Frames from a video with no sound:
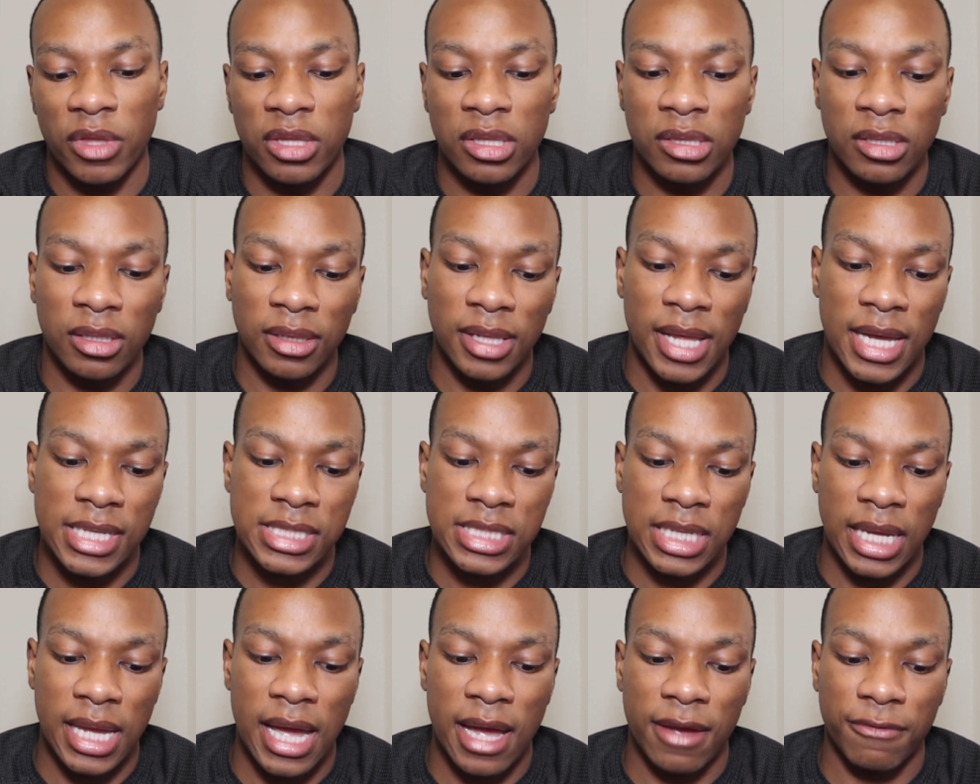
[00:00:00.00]
And then the last
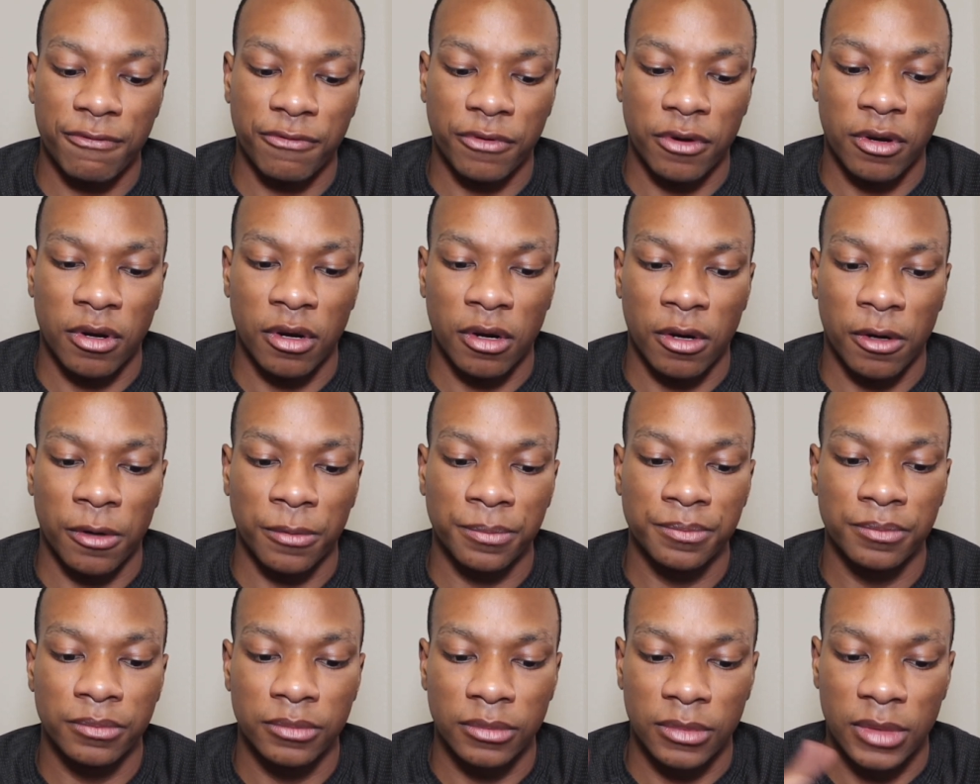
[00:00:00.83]
thing I have
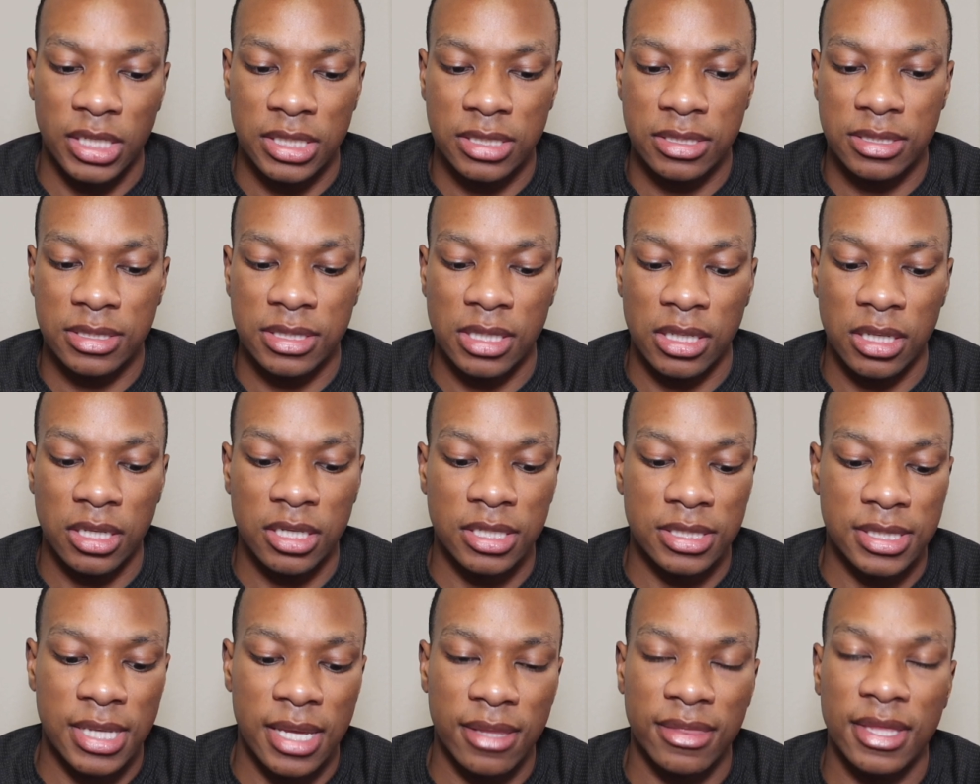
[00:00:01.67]
for this scene
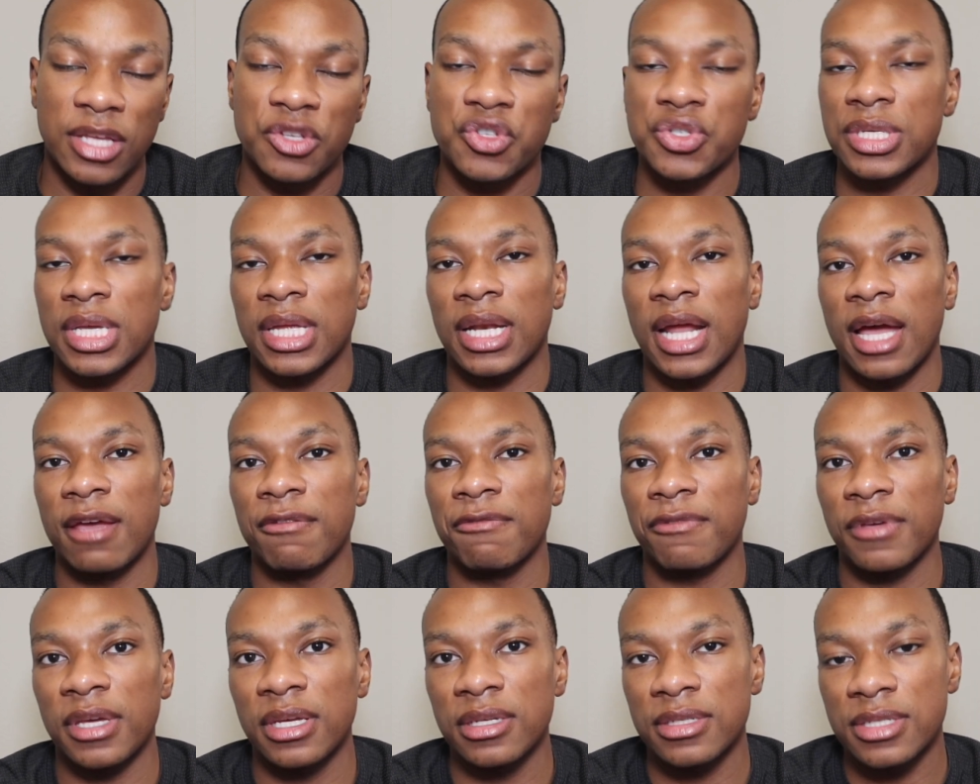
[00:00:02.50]
is that they just get
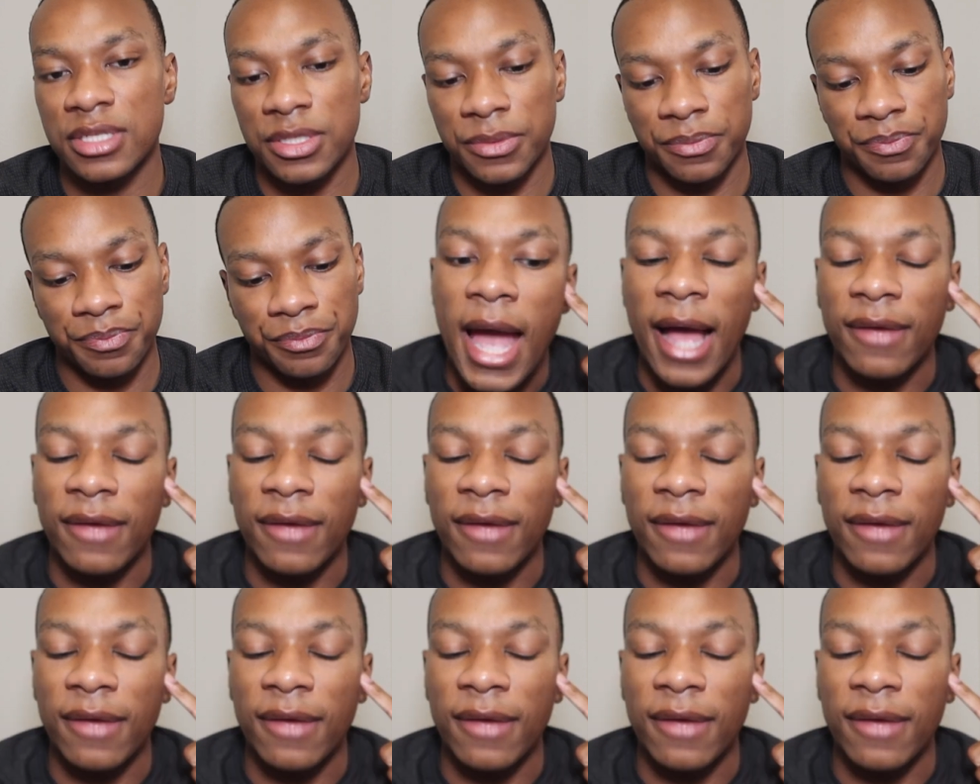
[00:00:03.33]
IVs.